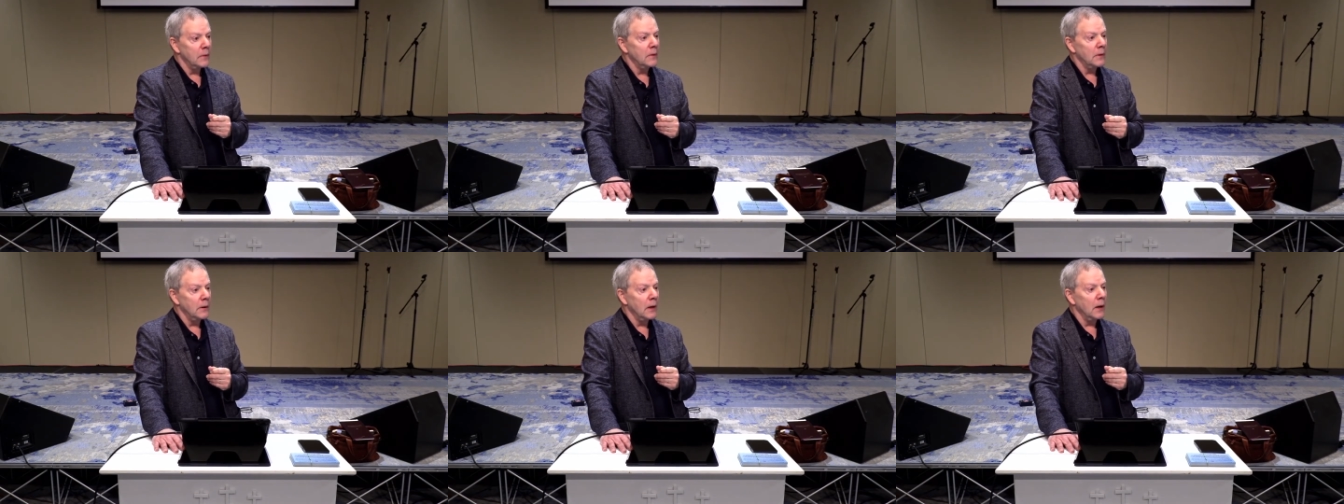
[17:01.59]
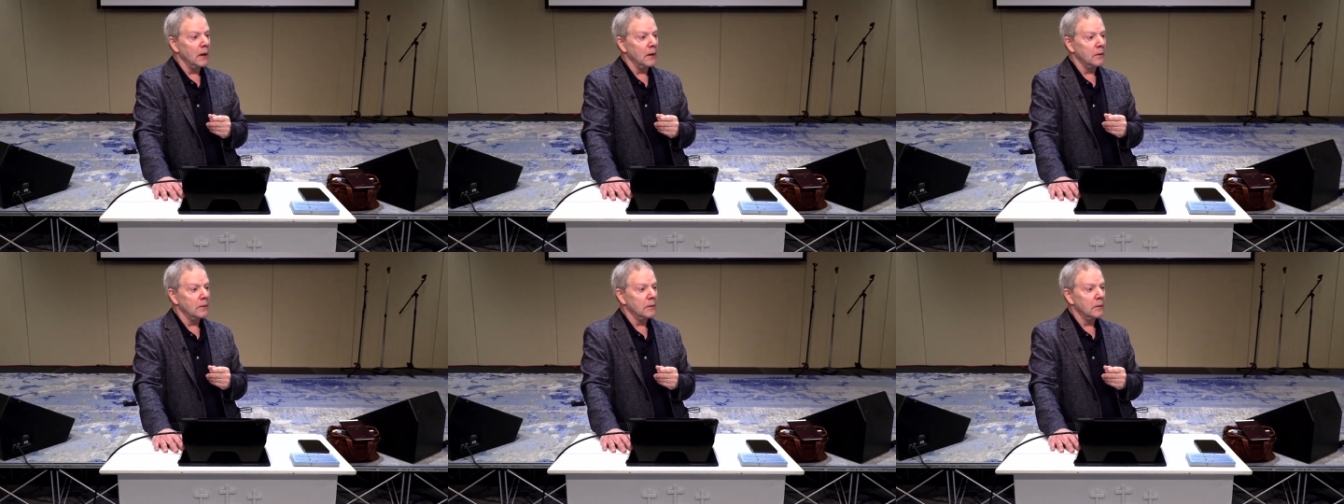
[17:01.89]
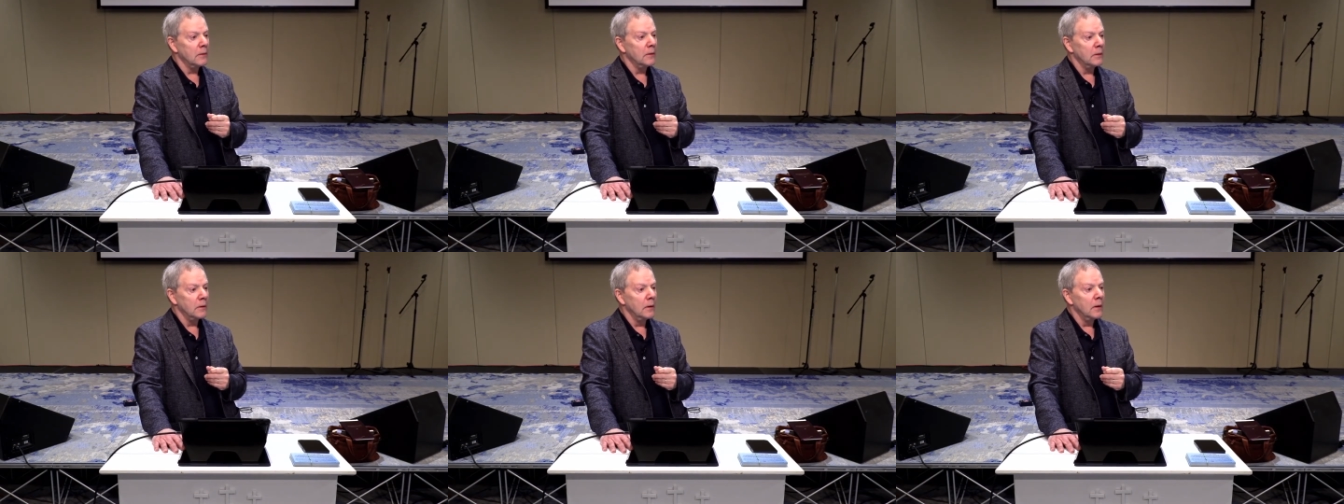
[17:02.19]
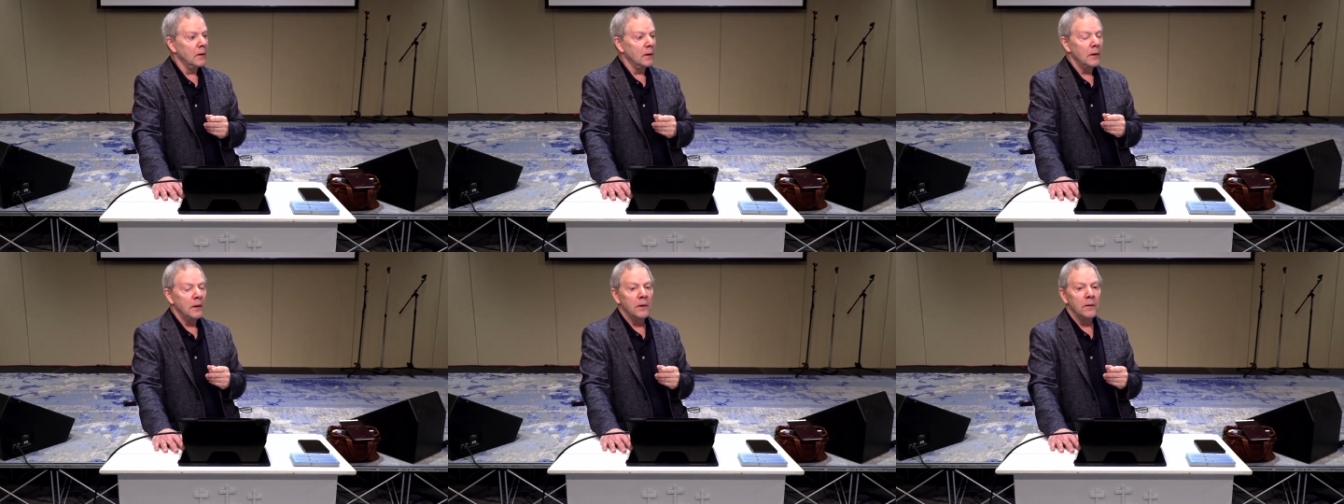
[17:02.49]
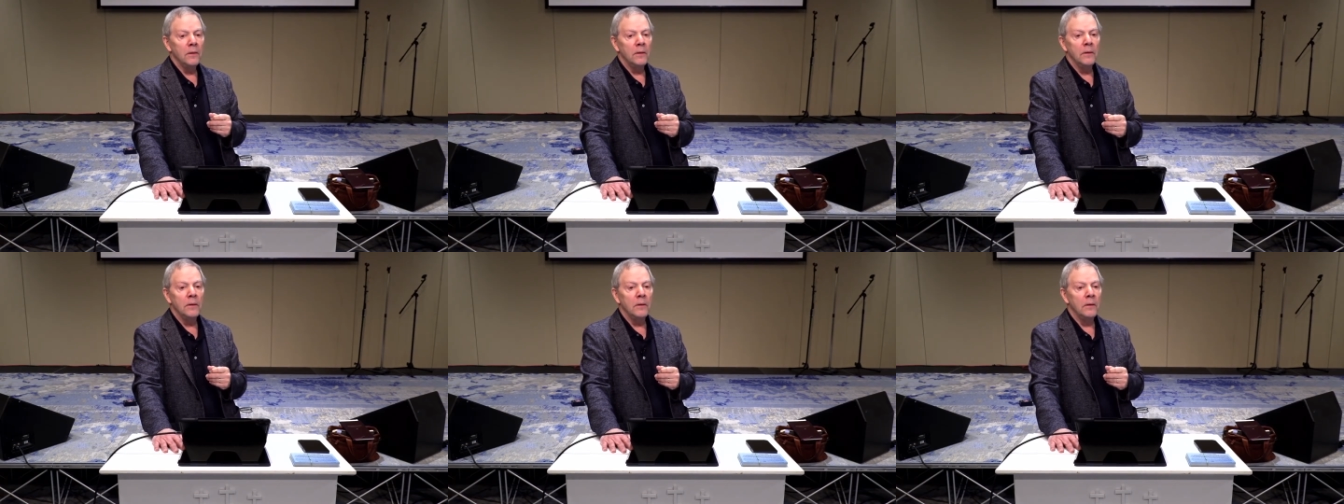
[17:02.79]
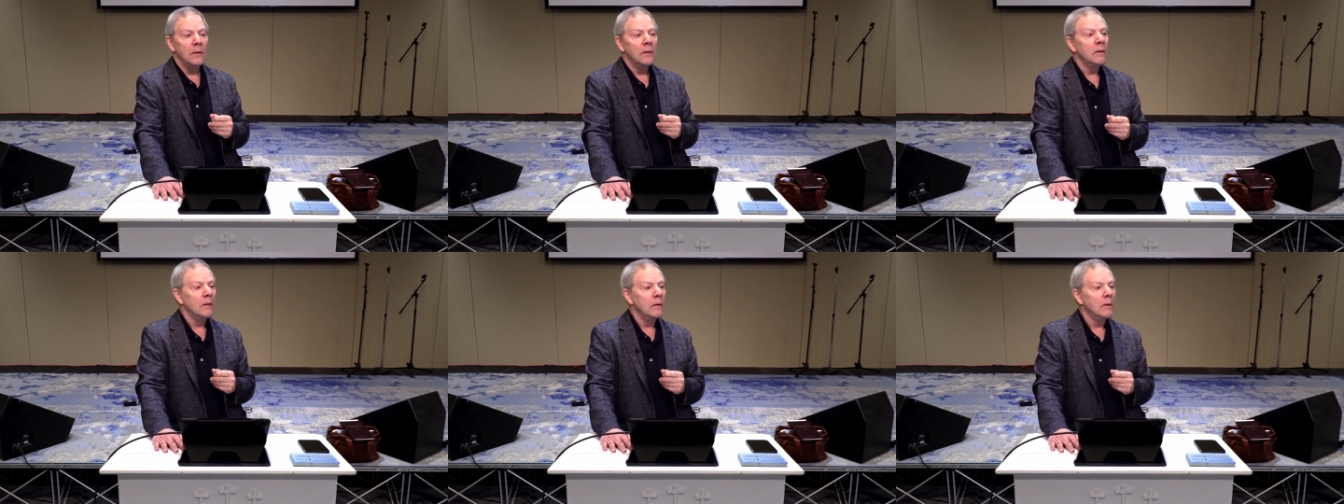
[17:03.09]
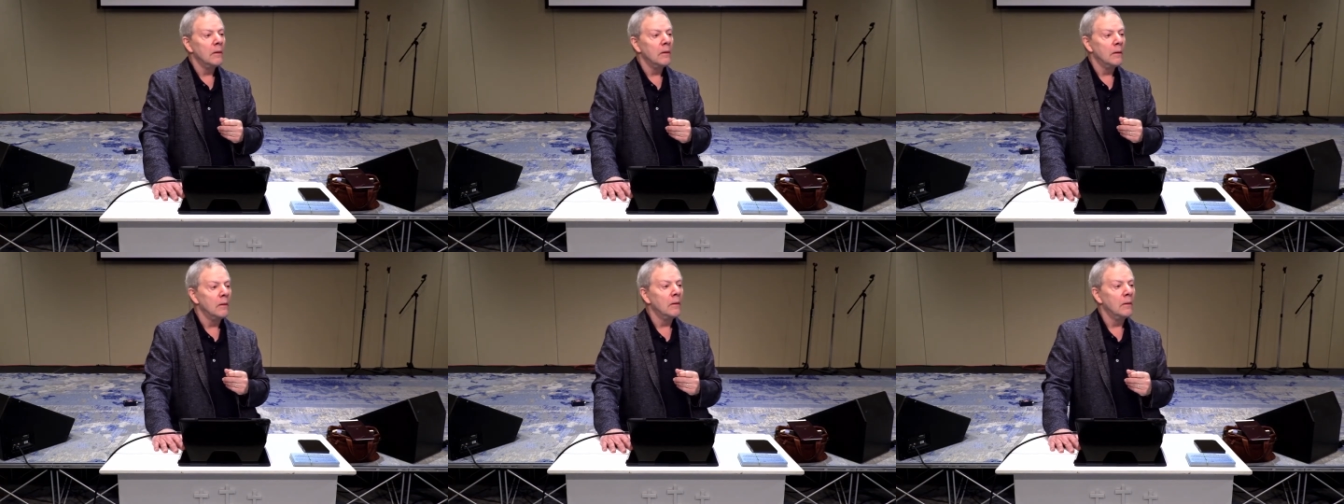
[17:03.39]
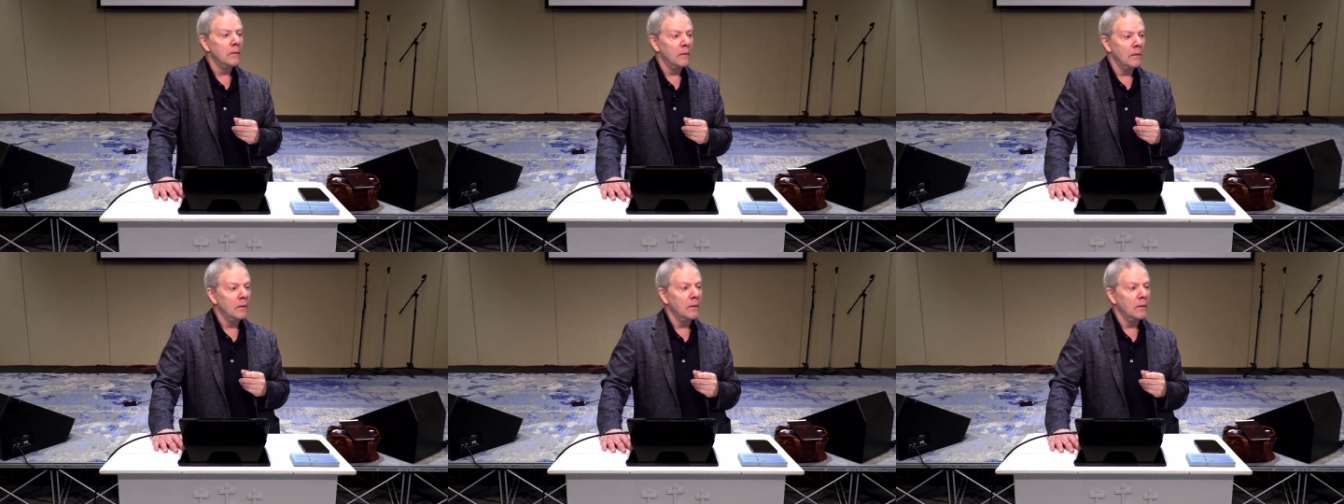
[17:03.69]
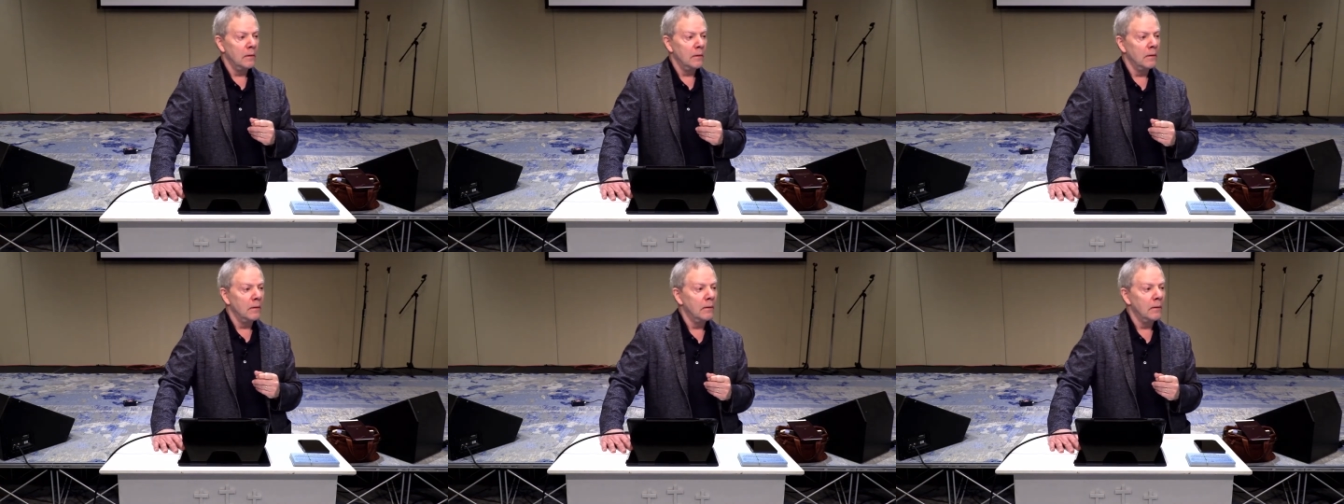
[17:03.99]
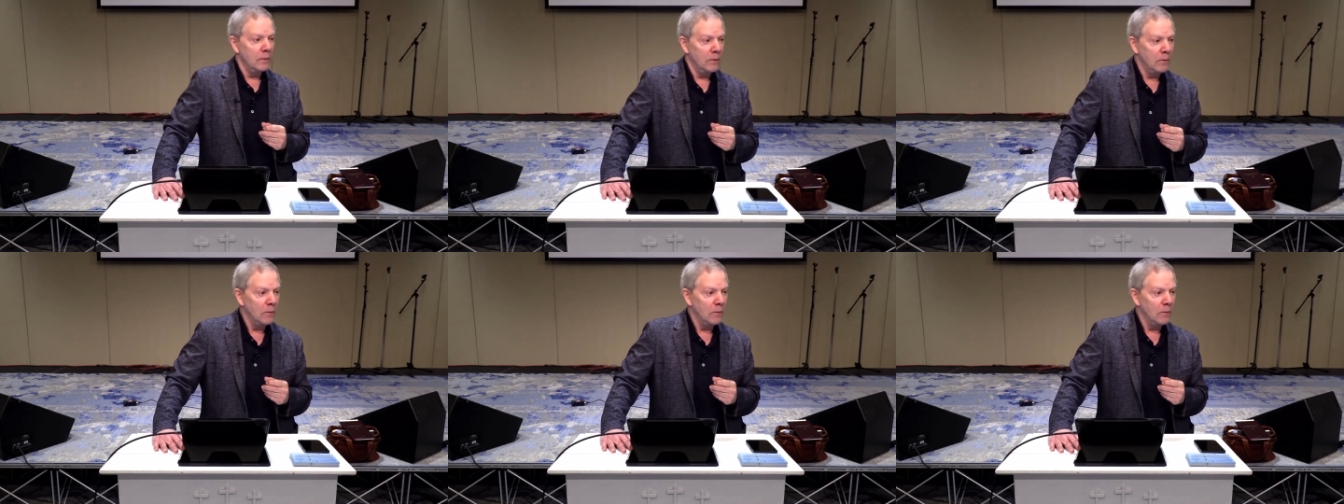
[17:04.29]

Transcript: Yes. It's him that accomplishes.